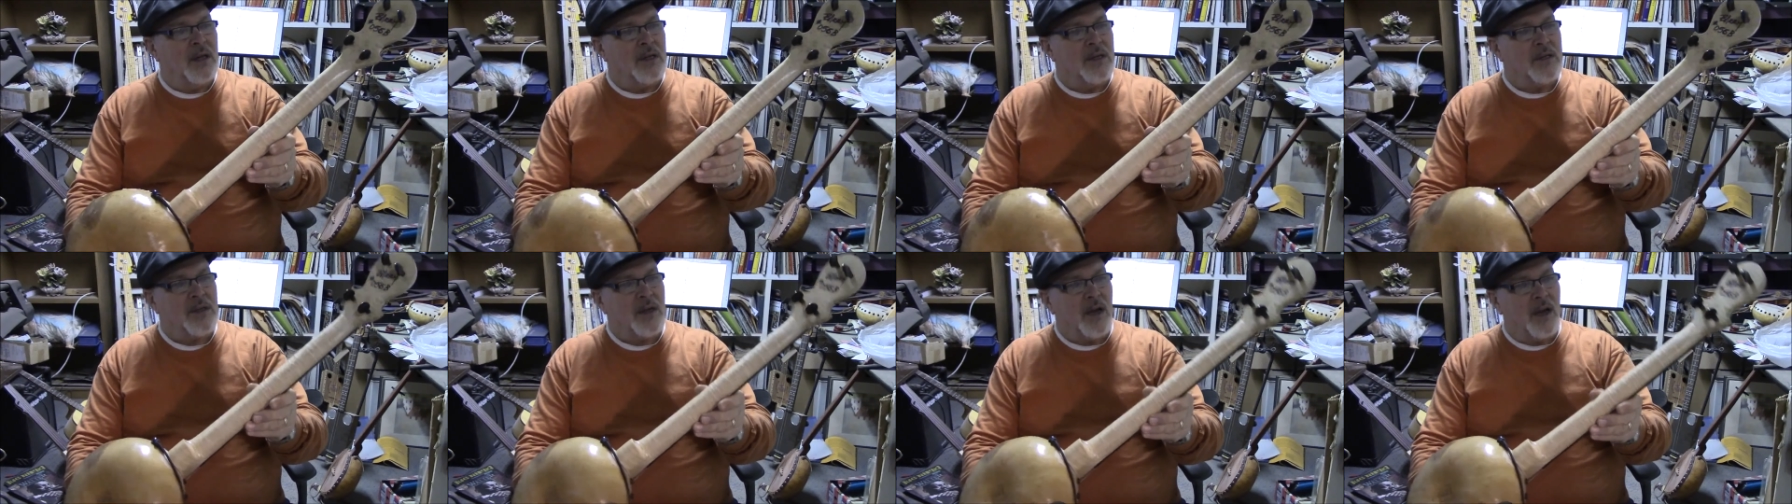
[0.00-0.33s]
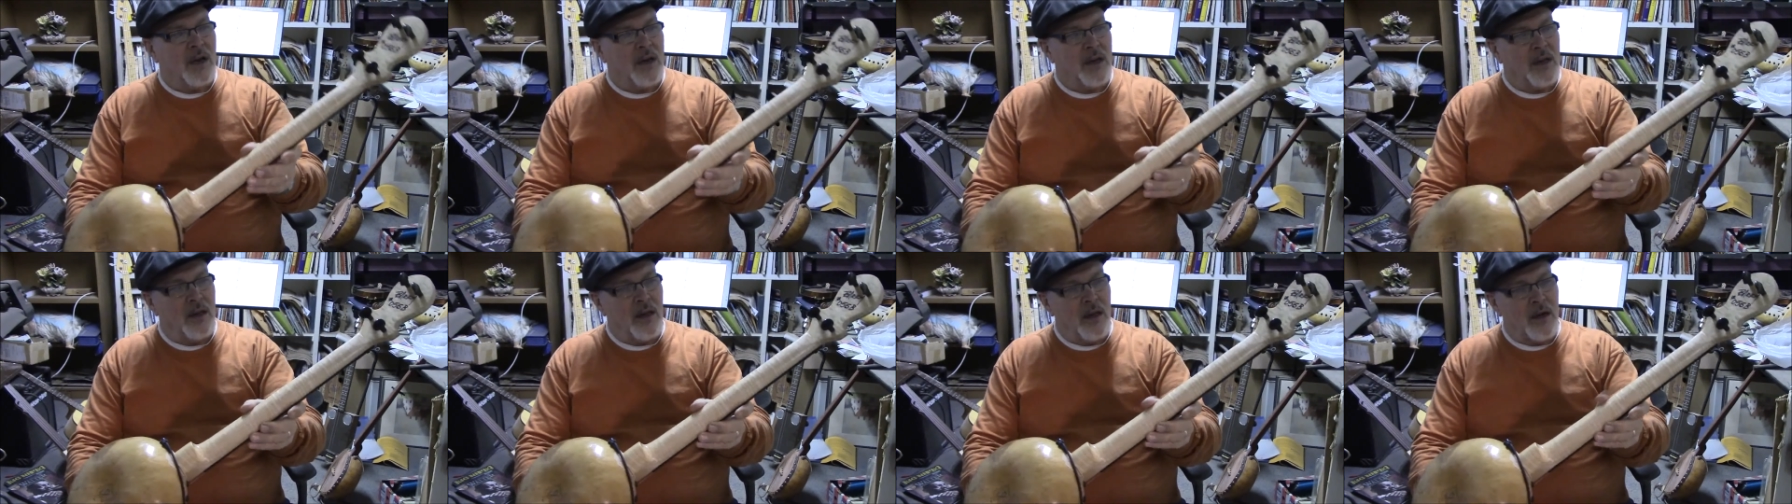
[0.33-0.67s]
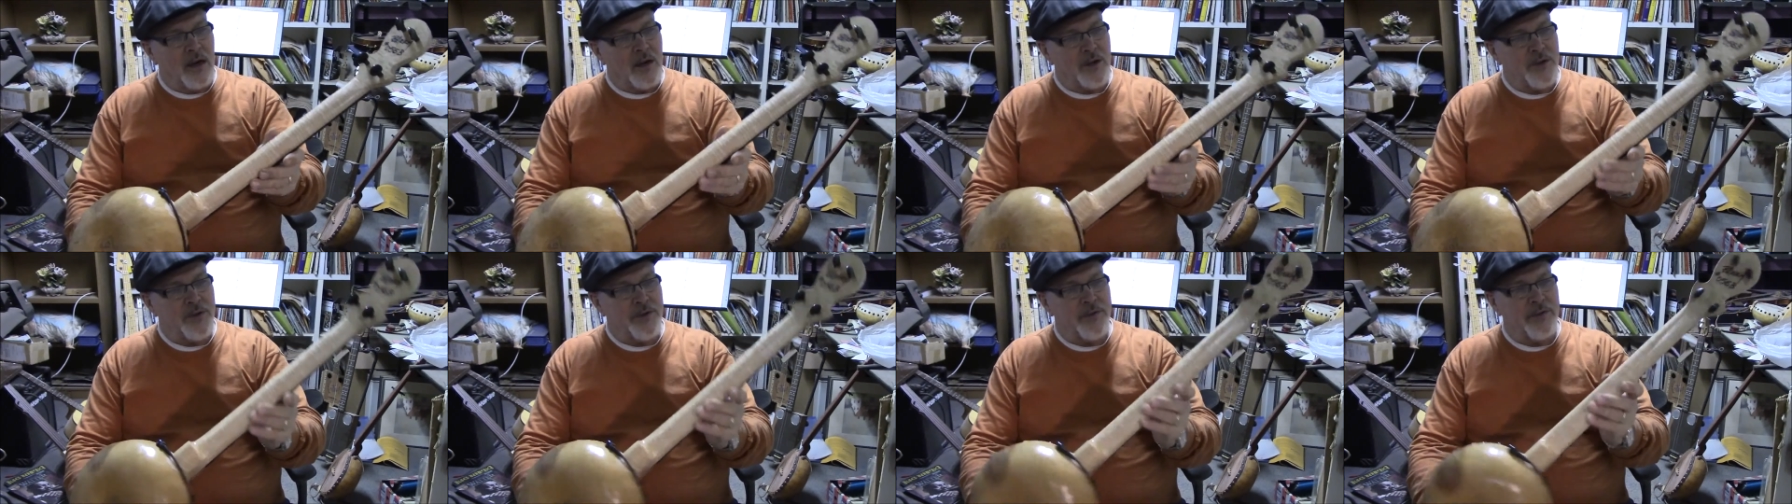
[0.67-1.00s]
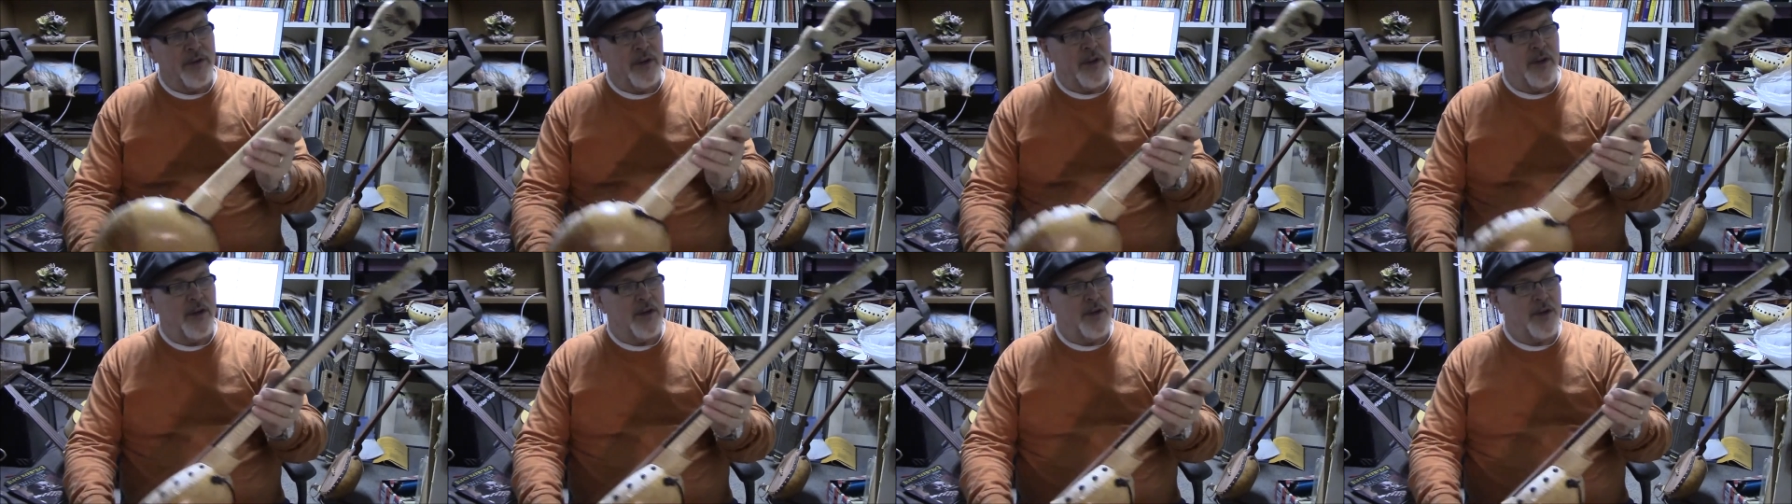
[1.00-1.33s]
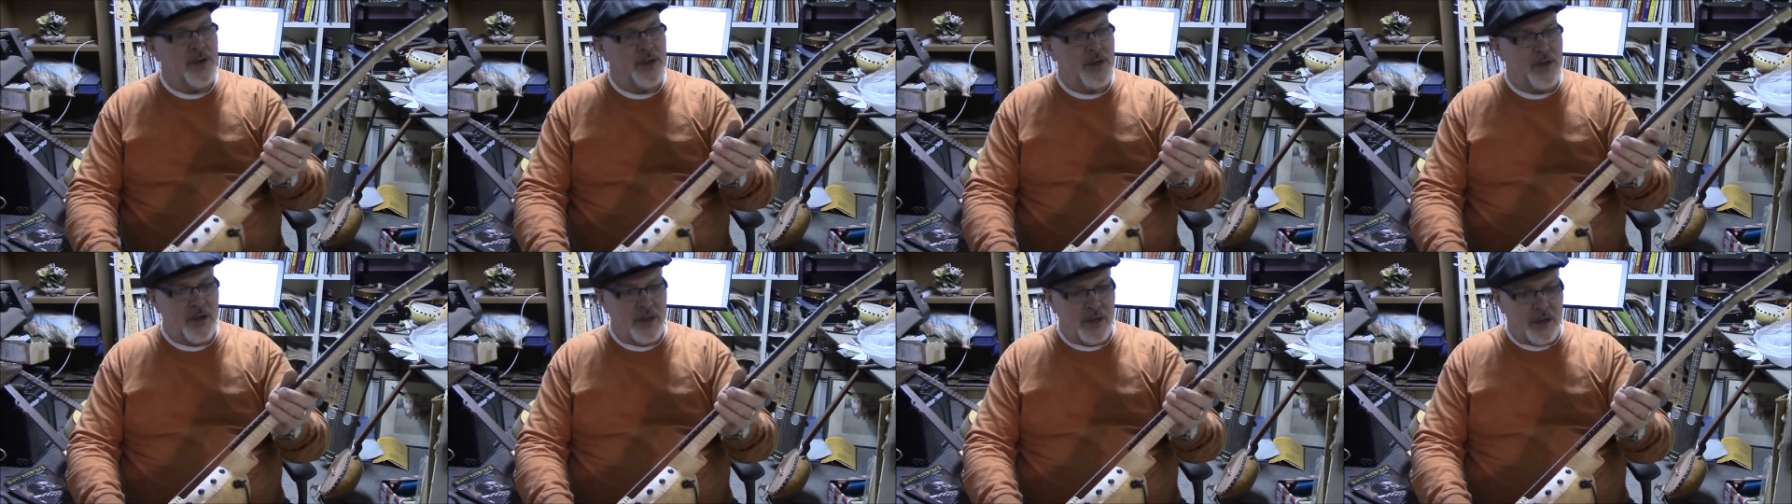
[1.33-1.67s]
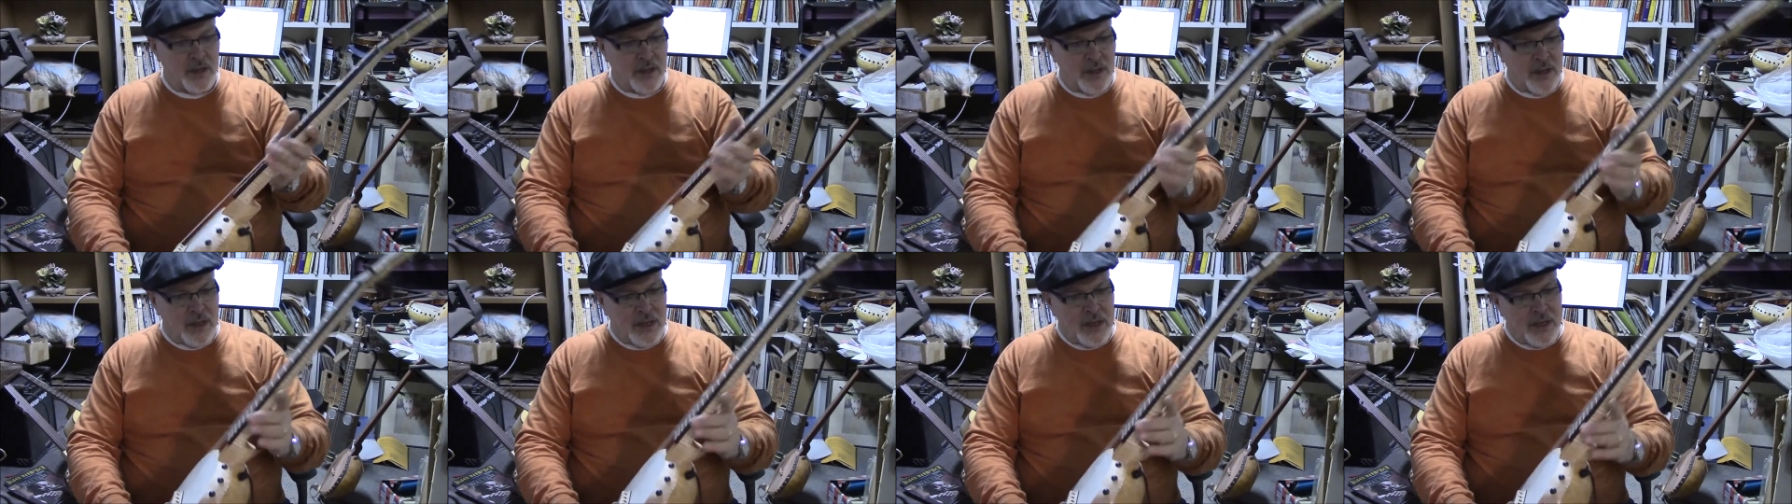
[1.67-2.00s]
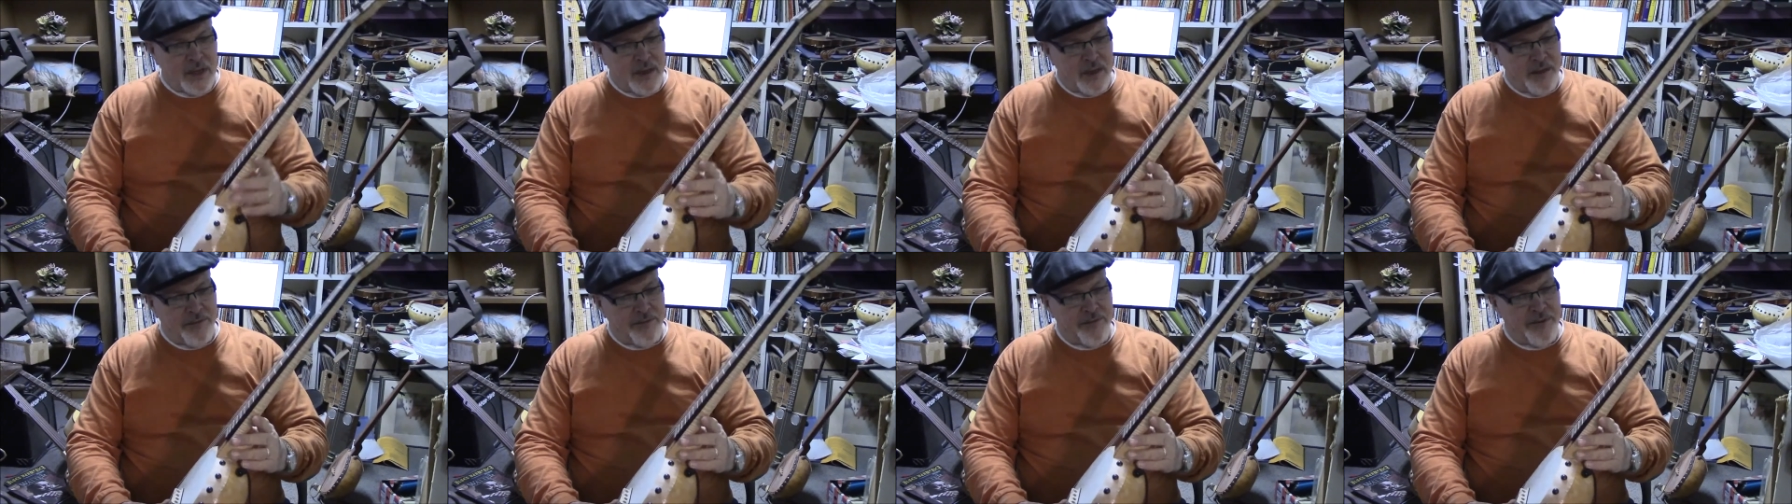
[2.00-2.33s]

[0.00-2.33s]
It's got a gloss finish. The